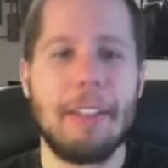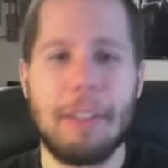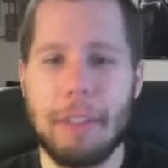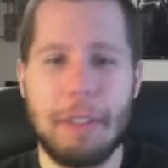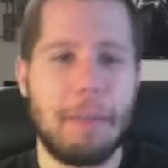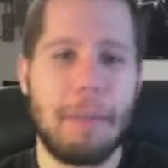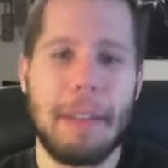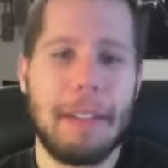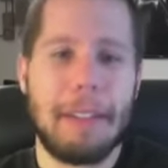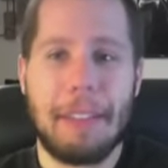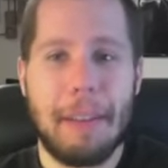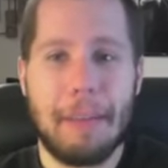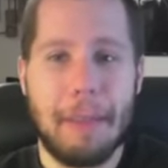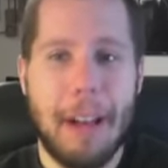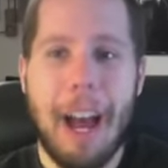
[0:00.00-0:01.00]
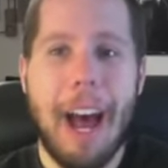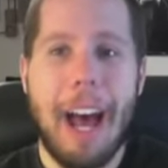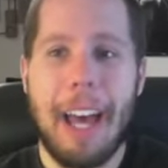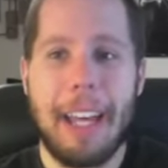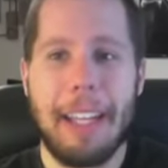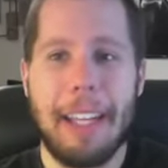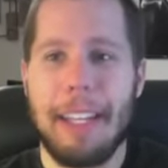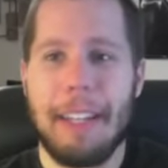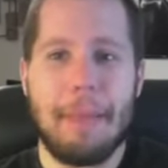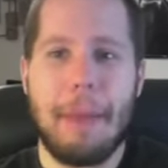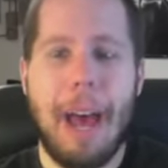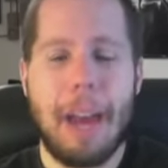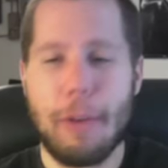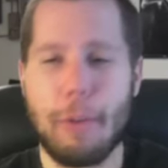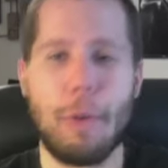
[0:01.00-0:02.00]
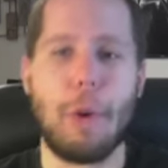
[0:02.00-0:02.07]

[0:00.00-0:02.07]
just be some guy in a battle